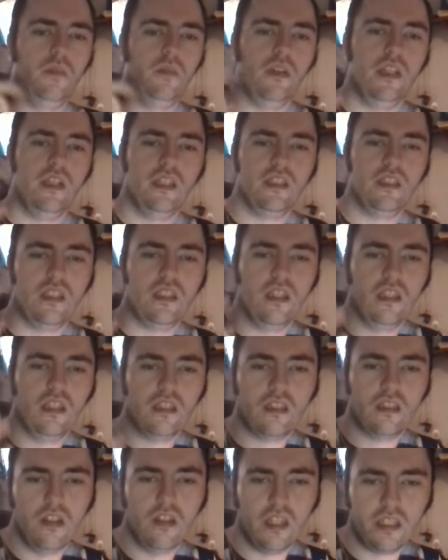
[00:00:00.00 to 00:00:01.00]
um, please
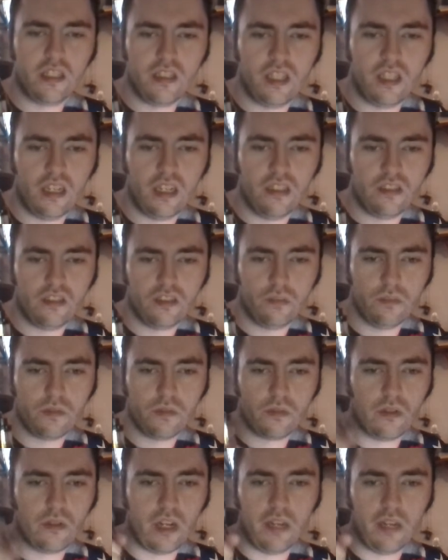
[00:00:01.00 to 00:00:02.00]
click that
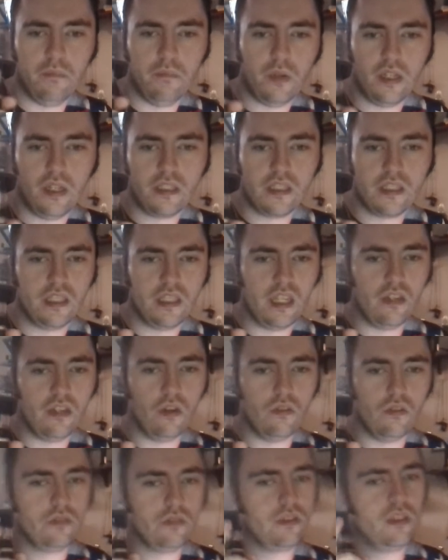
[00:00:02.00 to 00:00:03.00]
subscribe button because I
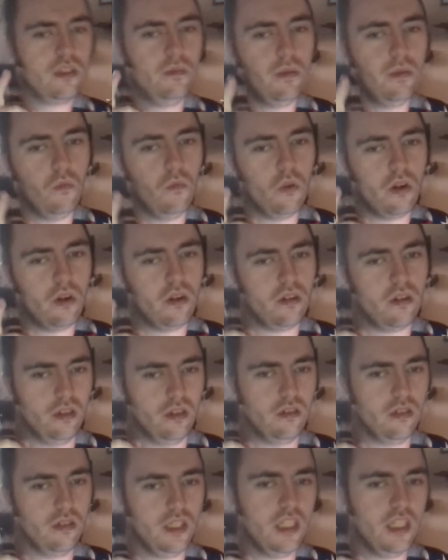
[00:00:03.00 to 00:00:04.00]
know there's going to be
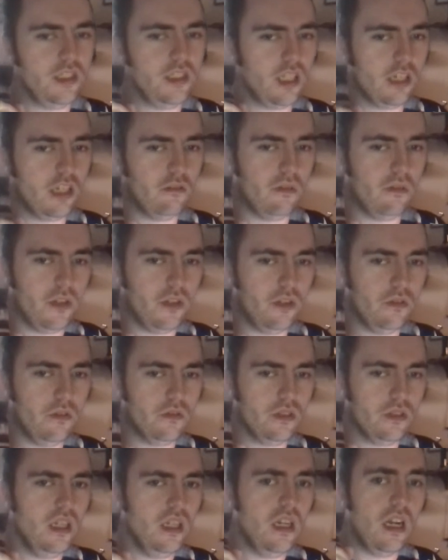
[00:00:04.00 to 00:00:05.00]
more e-cig
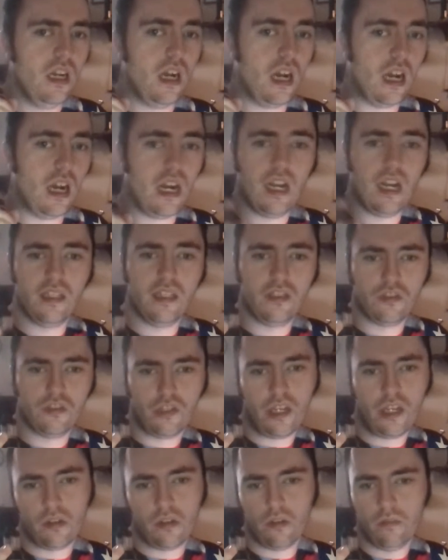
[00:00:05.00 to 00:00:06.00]
reviews on
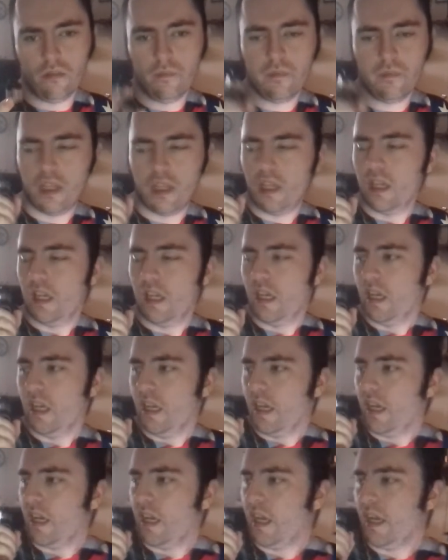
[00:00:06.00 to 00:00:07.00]
this channel.
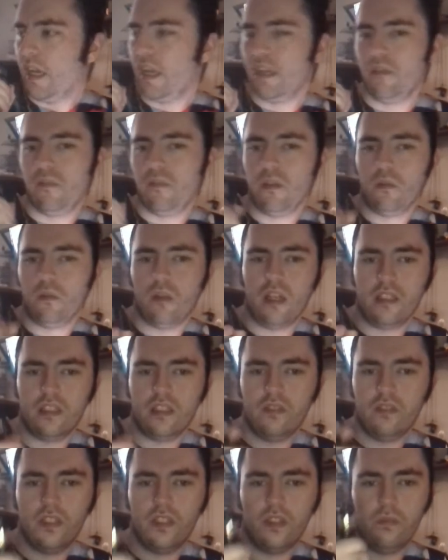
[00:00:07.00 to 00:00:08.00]
And if you
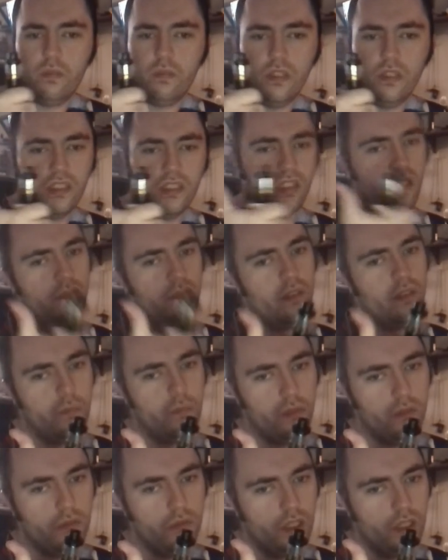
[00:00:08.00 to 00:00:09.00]
like this video, please give
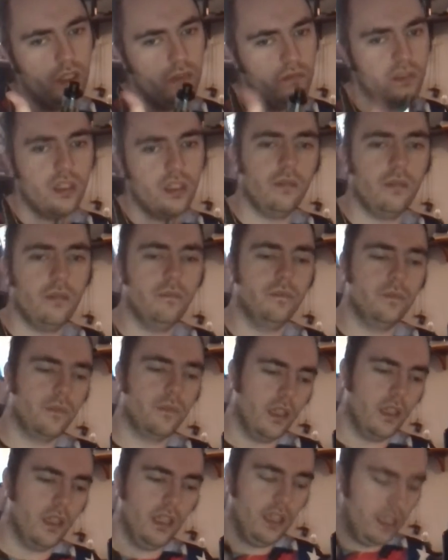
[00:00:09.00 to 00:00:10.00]
it a blue thumbs up.
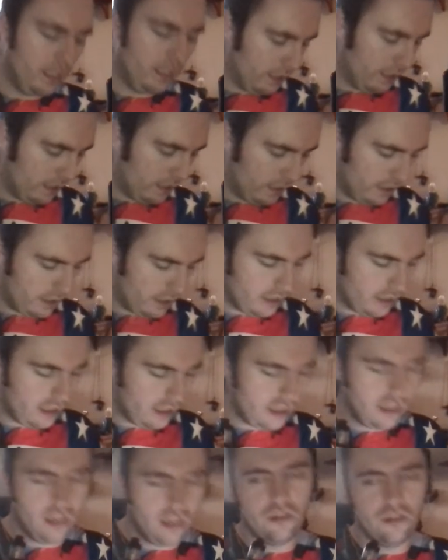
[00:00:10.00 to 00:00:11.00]

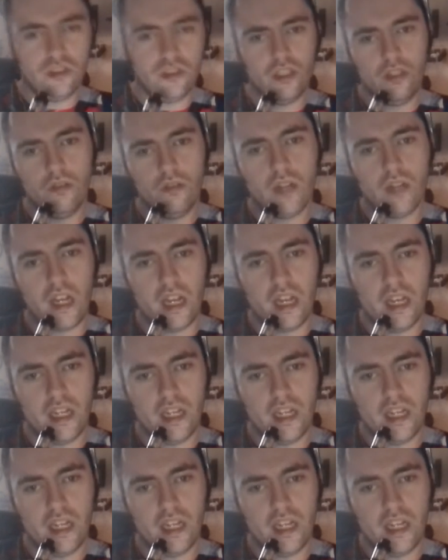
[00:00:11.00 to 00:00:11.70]
And I'll see you